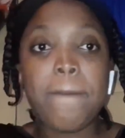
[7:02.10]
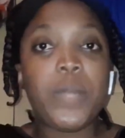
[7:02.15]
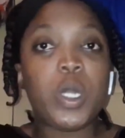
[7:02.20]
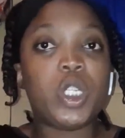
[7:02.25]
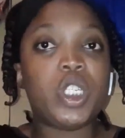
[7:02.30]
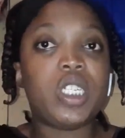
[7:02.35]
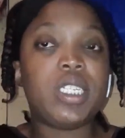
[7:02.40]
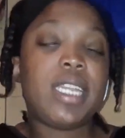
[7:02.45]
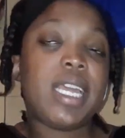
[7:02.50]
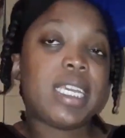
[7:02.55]

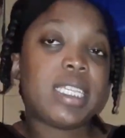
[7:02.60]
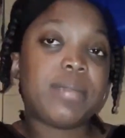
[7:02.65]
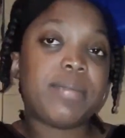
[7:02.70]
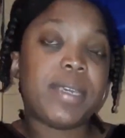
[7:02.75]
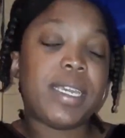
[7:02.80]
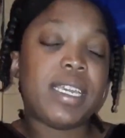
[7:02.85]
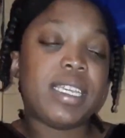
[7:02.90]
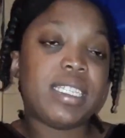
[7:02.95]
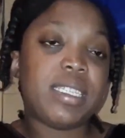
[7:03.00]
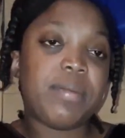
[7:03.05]
But she
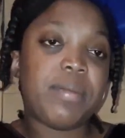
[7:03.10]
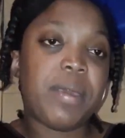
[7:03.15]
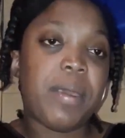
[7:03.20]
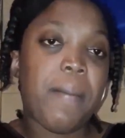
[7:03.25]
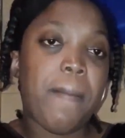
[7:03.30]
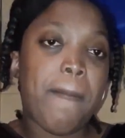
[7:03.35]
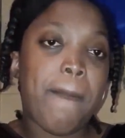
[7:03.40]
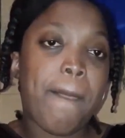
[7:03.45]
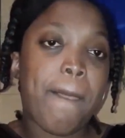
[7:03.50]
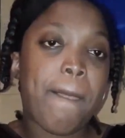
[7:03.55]
texted me, isn't
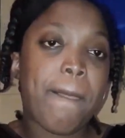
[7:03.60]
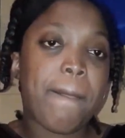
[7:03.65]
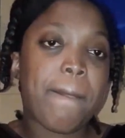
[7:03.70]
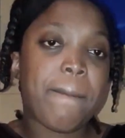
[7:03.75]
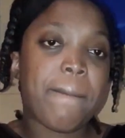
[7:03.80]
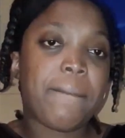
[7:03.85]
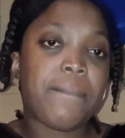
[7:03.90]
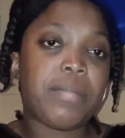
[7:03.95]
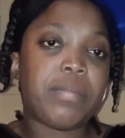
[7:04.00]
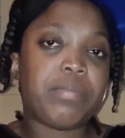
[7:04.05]
it?
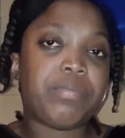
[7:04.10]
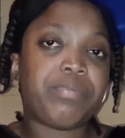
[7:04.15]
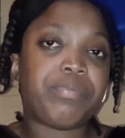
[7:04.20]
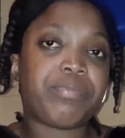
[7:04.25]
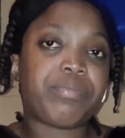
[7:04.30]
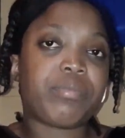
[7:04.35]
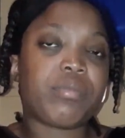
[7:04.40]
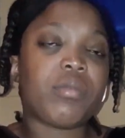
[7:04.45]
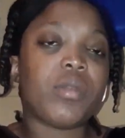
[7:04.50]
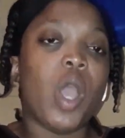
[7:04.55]

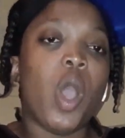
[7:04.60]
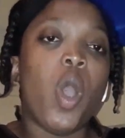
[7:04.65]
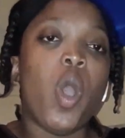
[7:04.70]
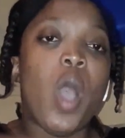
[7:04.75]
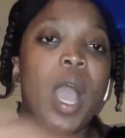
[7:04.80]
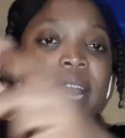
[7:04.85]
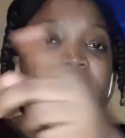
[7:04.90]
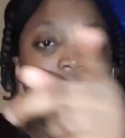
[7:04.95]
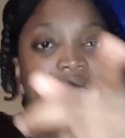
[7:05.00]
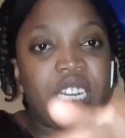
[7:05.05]

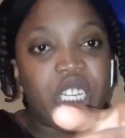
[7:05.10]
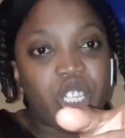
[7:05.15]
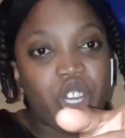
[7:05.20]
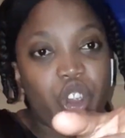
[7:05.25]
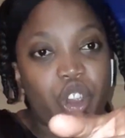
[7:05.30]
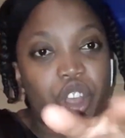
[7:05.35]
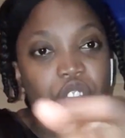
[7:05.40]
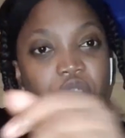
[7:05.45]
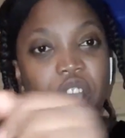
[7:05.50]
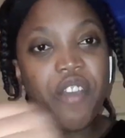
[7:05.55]
Oh, and I did
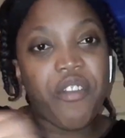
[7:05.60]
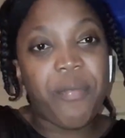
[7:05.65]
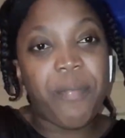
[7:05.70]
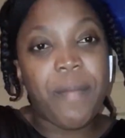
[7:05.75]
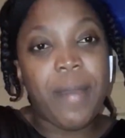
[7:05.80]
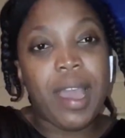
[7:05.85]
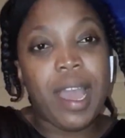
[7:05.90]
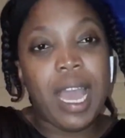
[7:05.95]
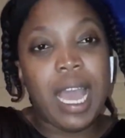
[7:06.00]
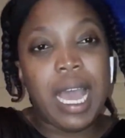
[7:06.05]
turn off
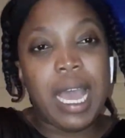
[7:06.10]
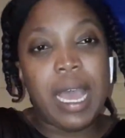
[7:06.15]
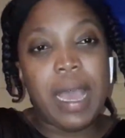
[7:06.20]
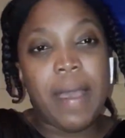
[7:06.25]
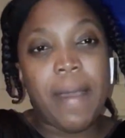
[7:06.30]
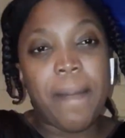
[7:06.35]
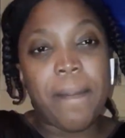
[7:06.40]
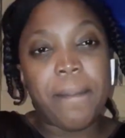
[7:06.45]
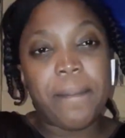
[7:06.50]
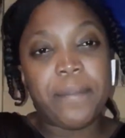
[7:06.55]

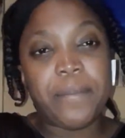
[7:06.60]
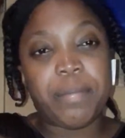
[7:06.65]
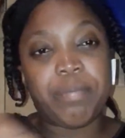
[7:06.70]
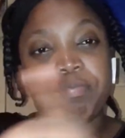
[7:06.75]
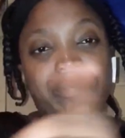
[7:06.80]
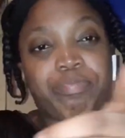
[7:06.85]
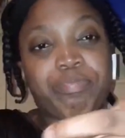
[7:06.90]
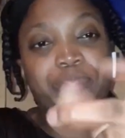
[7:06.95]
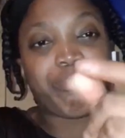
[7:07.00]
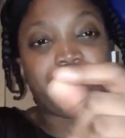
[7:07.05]
my
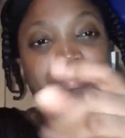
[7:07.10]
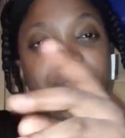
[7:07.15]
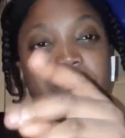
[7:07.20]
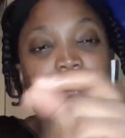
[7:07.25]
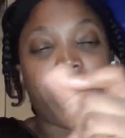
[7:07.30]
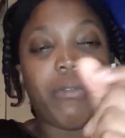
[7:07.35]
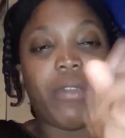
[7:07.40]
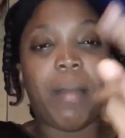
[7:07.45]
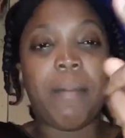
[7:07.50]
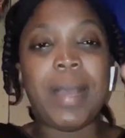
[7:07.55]

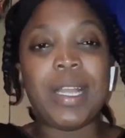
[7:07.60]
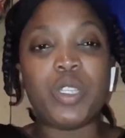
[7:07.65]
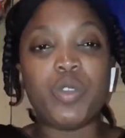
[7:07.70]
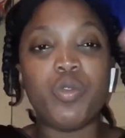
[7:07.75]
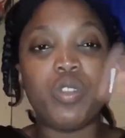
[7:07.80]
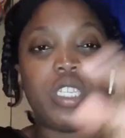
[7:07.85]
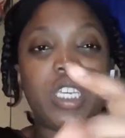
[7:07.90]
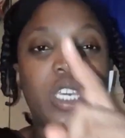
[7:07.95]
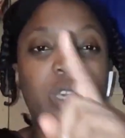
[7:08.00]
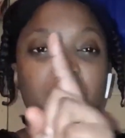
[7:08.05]
my
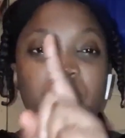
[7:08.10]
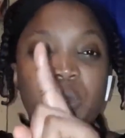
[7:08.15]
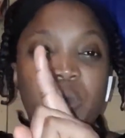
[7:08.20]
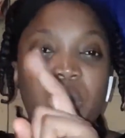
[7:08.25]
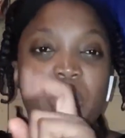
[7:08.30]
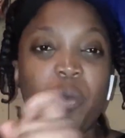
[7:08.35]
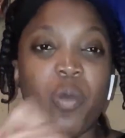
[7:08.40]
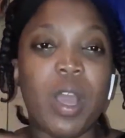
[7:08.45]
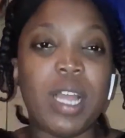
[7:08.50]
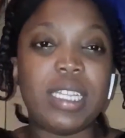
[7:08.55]
2 tick. It was
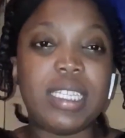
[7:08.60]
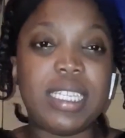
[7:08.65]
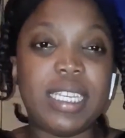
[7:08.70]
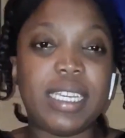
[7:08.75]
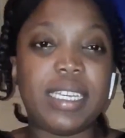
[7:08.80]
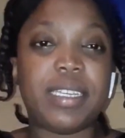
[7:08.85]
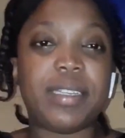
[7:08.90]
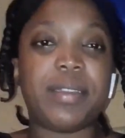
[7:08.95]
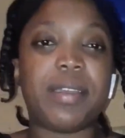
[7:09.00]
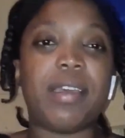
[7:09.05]
only 1
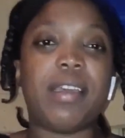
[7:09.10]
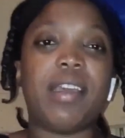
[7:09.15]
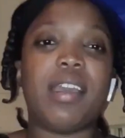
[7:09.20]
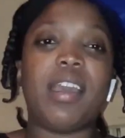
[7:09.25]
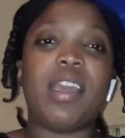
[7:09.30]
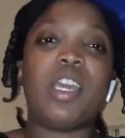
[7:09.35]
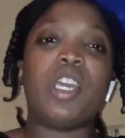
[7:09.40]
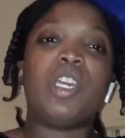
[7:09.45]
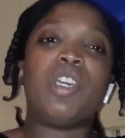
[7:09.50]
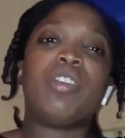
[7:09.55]
tick.
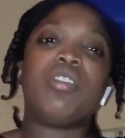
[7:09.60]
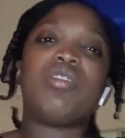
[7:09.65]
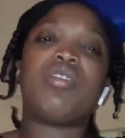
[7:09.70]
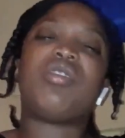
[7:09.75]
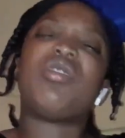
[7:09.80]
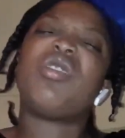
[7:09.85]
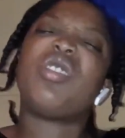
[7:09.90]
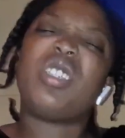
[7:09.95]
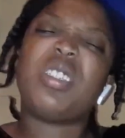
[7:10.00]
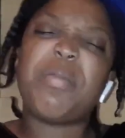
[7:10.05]

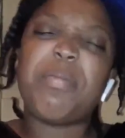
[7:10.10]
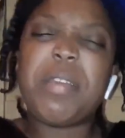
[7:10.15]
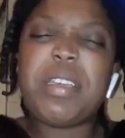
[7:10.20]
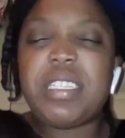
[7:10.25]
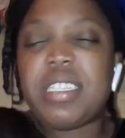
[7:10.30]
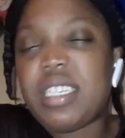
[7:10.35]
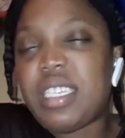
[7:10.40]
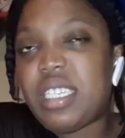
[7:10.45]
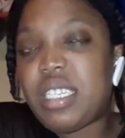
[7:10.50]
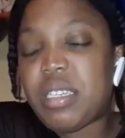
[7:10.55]
So she
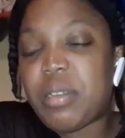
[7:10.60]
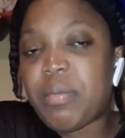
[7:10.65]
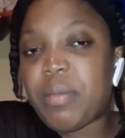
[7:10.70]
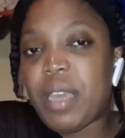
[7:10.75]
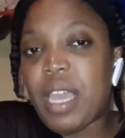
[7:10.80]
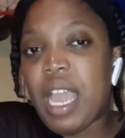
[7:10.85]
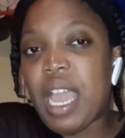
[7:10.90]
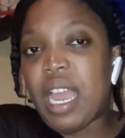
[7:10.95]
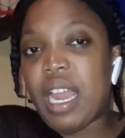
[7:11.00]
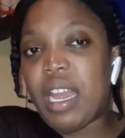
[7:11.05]
messaged
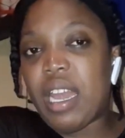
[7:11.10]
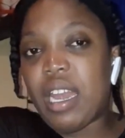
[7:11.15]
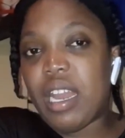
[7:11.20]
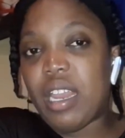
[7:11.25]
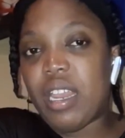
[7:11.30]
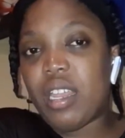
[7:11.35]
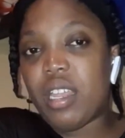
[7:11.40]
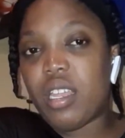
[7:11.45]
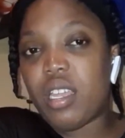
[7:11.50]
me, and